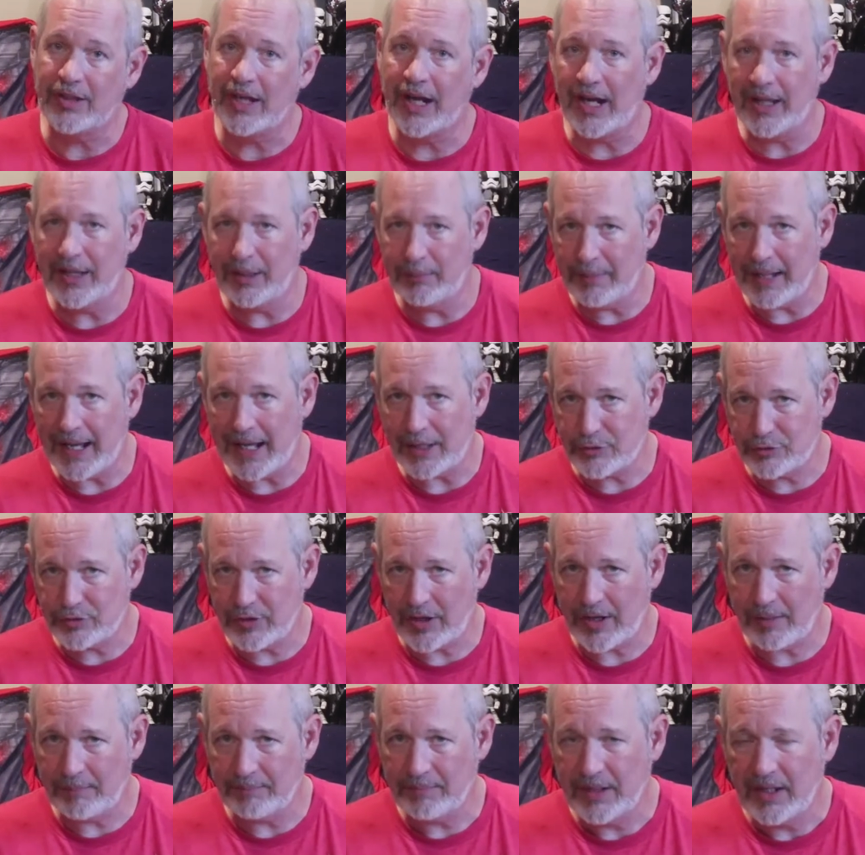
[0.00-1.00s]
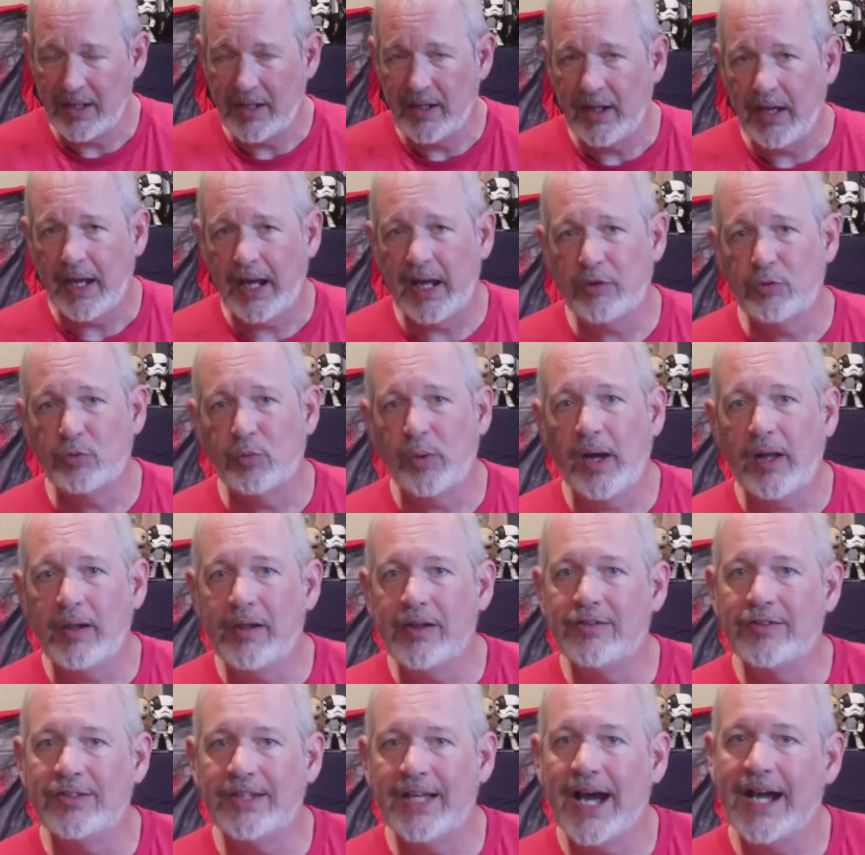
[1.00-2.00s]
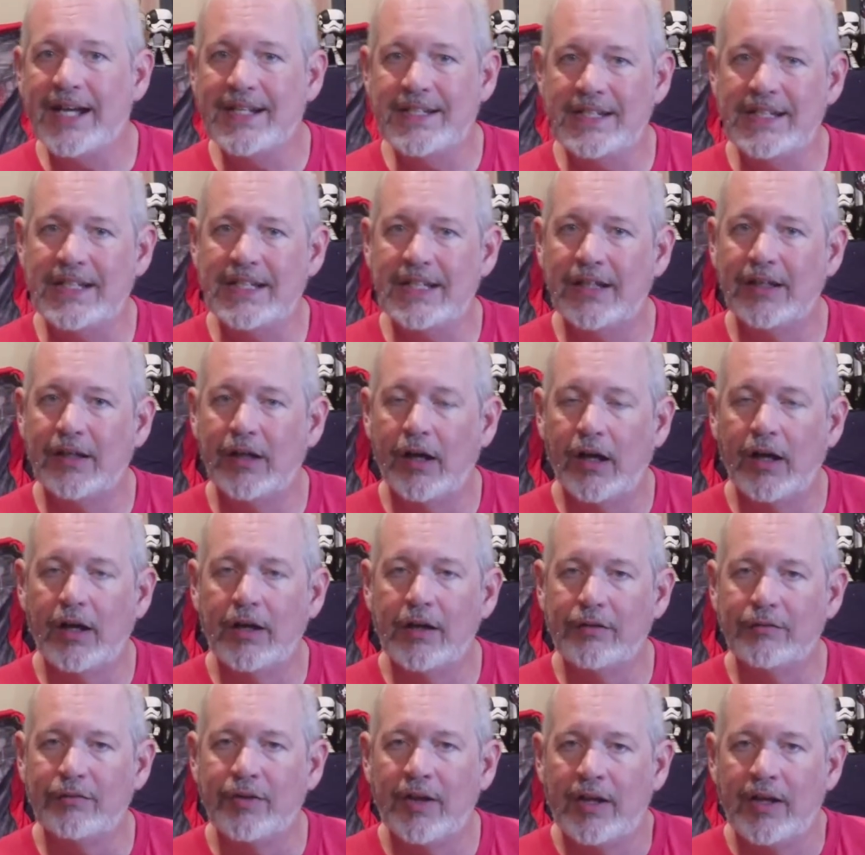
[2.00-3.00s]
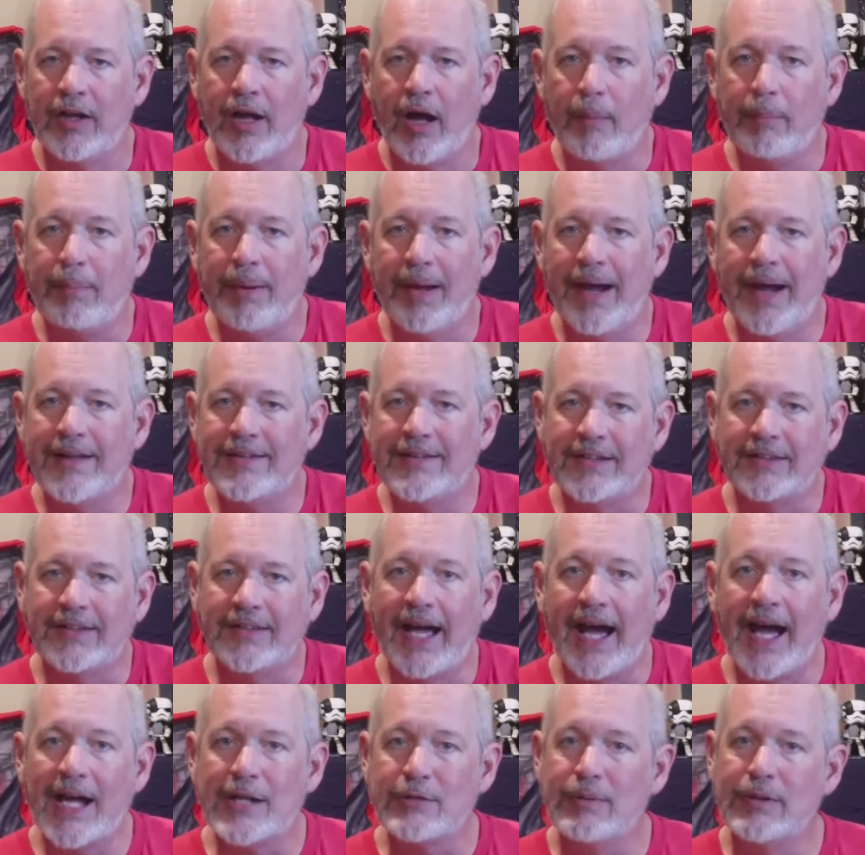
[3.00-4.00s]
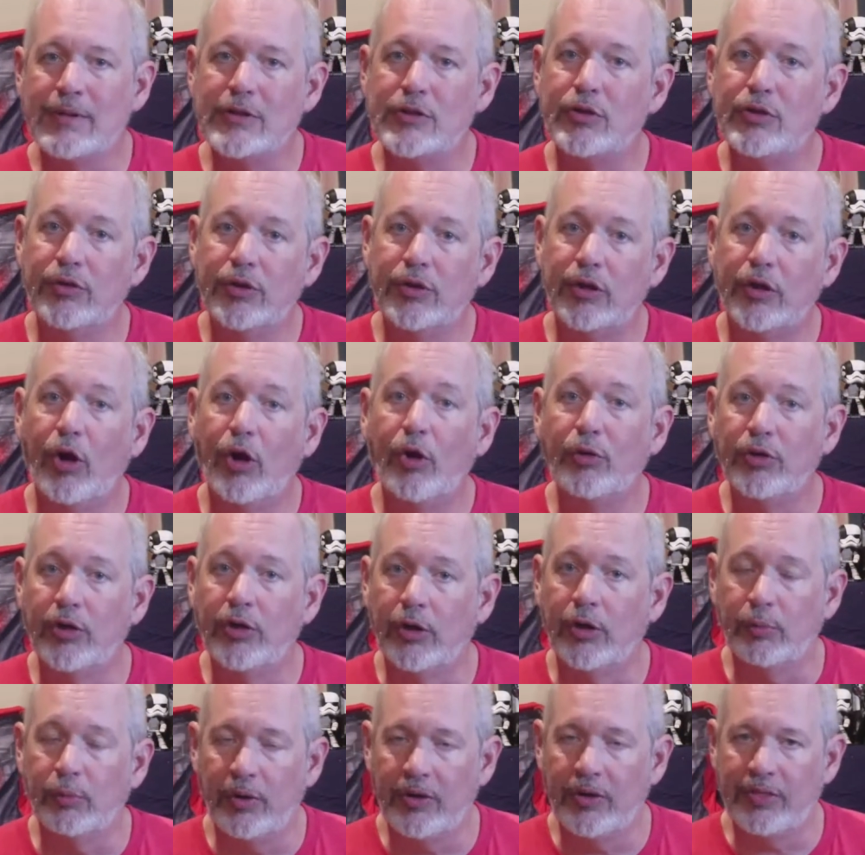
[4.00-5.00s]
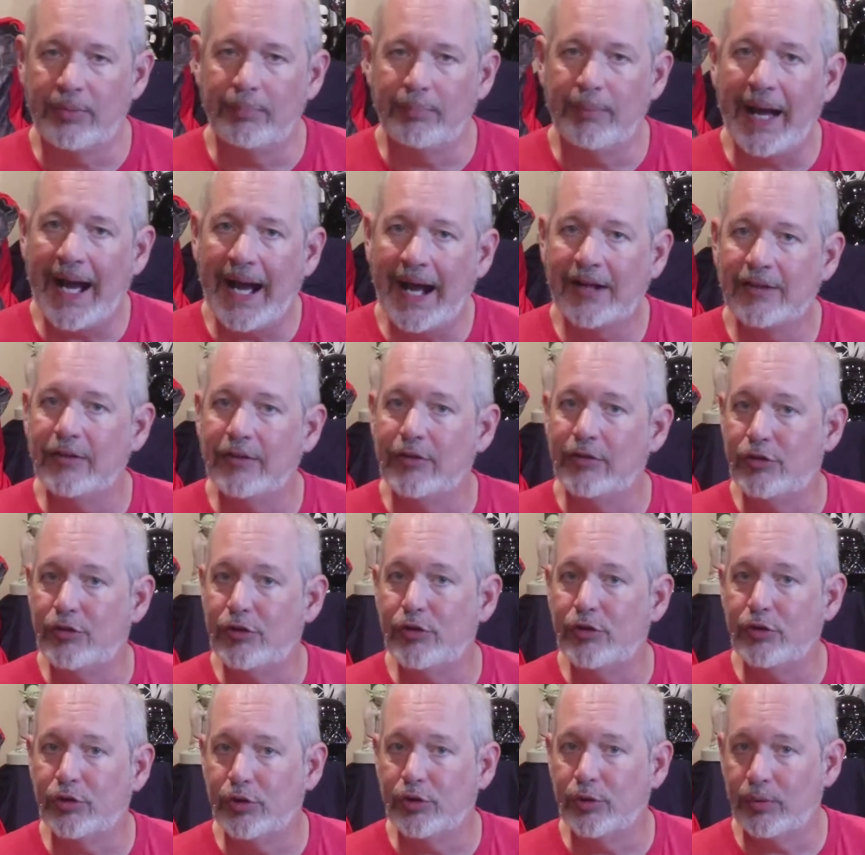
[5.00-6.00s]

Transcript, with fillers: kind of the backdrop, as well as the idea of a pet's attachment to their owner with Max and Duke,